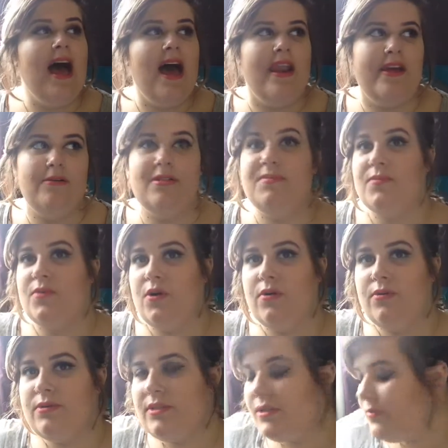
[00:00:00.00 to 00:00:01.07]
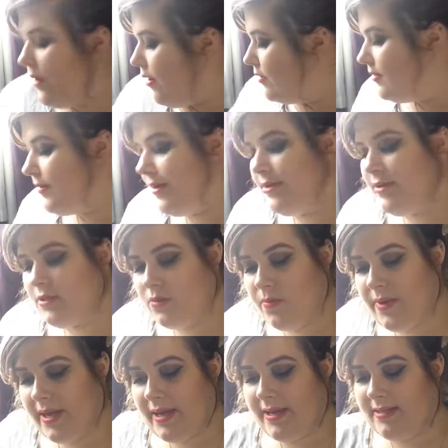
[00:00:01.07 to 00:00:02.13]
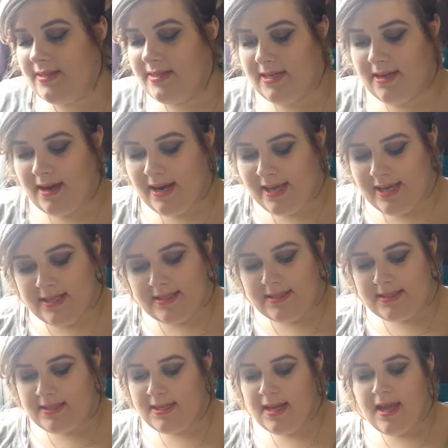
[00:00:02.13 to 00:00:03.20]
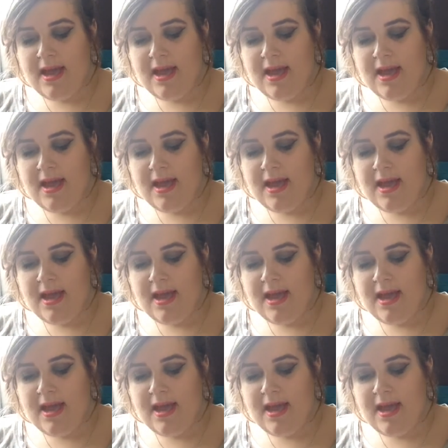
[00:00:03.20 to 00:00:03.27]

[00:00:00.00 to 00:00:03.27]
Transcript: And I got some goggles as well because I'm going swimming again tonight.